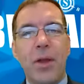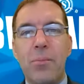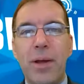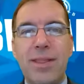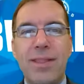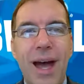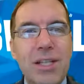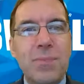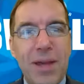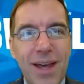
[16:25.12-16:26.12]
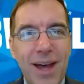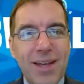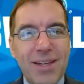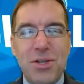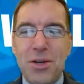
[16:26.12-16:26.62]
But that's
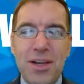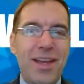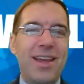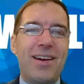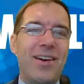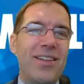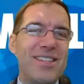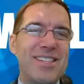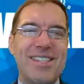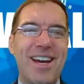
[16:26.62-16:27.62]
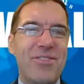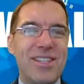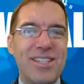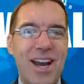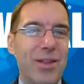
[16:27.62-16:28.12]
because you're getting all this stuff
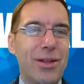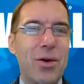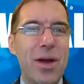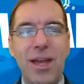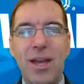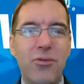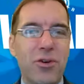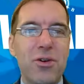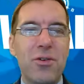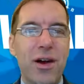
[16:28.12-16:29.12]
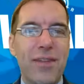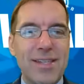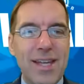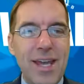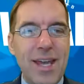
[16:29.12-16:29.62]
that's kind of the low-hanging fruit on the
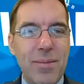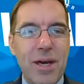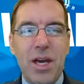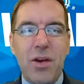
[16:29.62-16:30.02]
team,